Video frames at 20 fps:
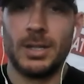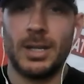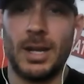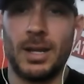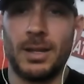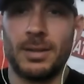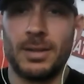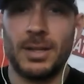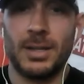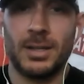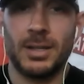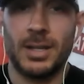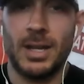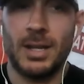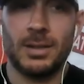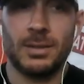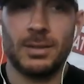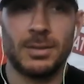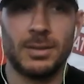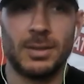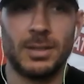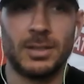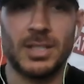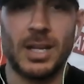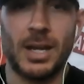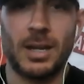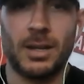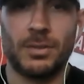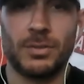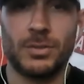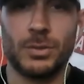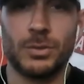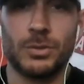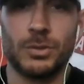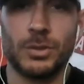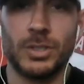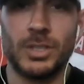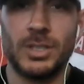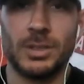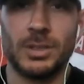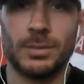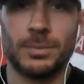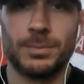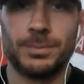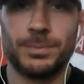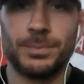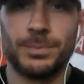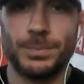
And and they tie it off to a tree. And